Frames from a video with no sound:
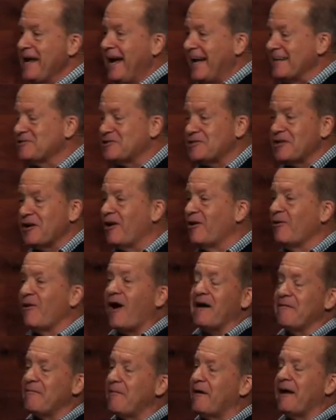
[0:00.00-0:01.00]
And
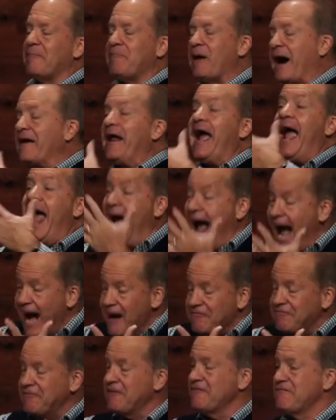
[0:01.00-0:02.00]
so about
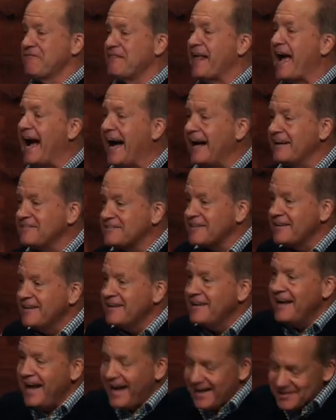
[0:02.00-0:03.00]
half of that
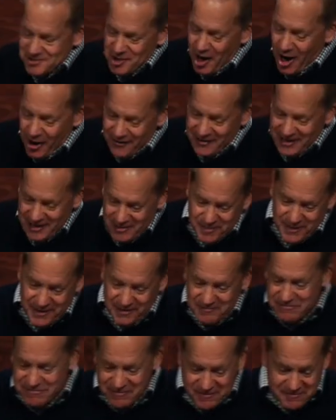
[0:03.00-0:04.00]
has already
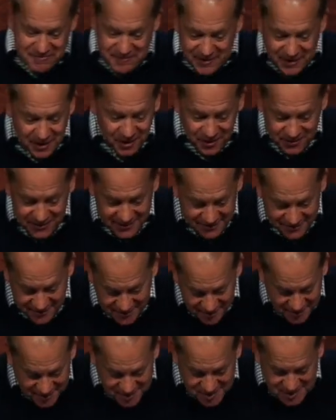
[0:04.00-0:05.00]
been fulfilled, and
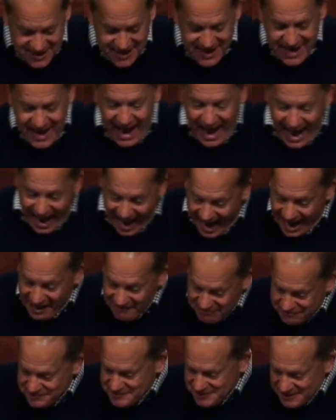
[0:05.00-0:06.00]
there's
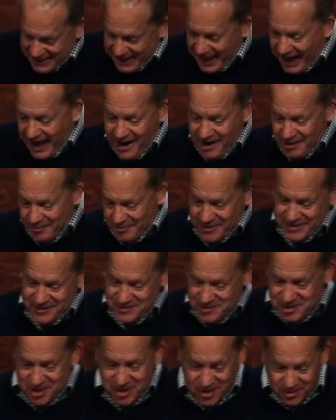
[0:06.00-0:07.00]
half to come.
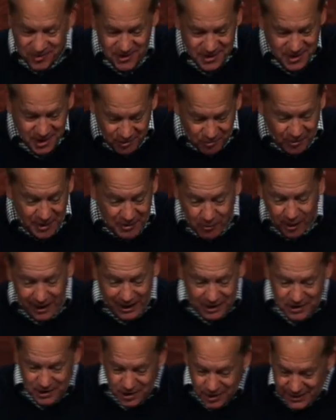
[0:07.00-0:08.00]
And so we want
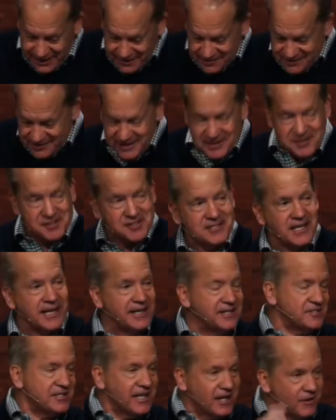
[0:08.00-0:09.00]
to look at these
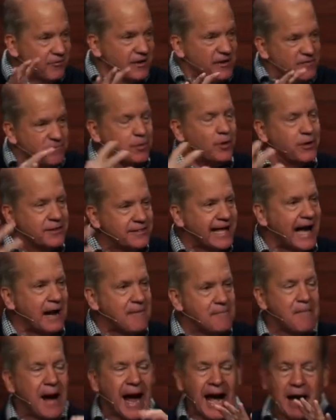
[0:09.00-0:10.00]
things. Now, we've put
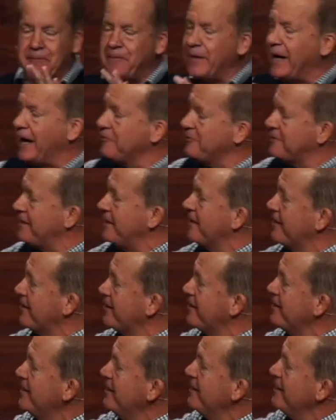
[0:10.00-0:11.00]
that map out
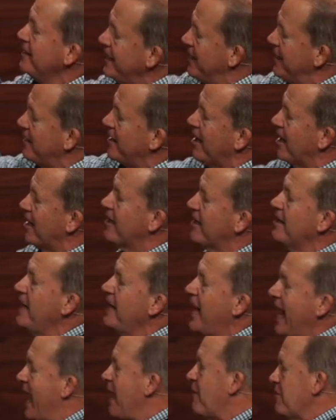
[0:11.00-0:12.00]
there in our
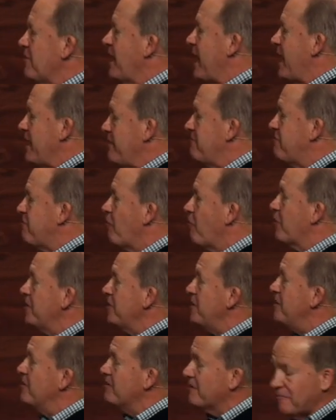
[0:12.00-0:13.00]
outline for
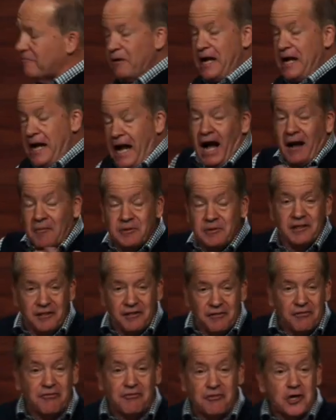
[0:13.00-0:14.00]
you, and we come to
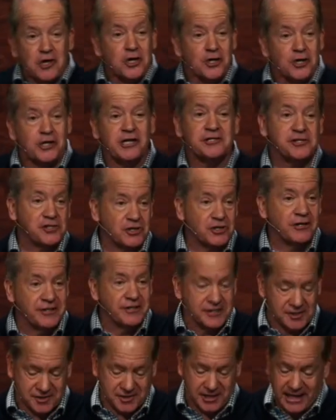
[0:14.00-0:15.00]
the third
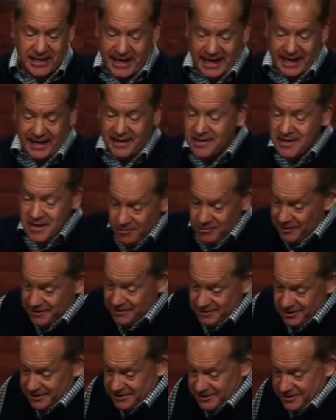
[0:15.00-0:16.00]
assurance today. We
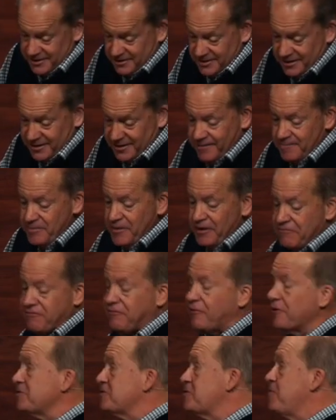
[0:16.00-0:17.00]
looked at the
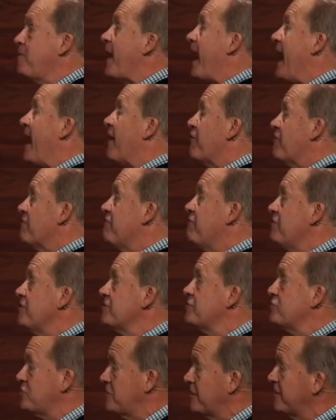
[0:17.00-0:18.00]
first powerful
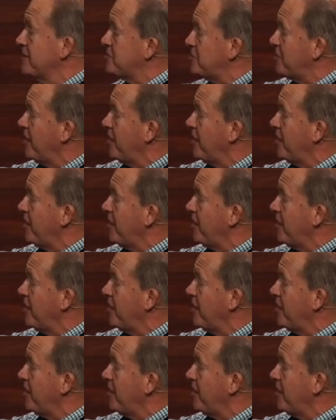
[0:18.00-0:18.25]
assurance.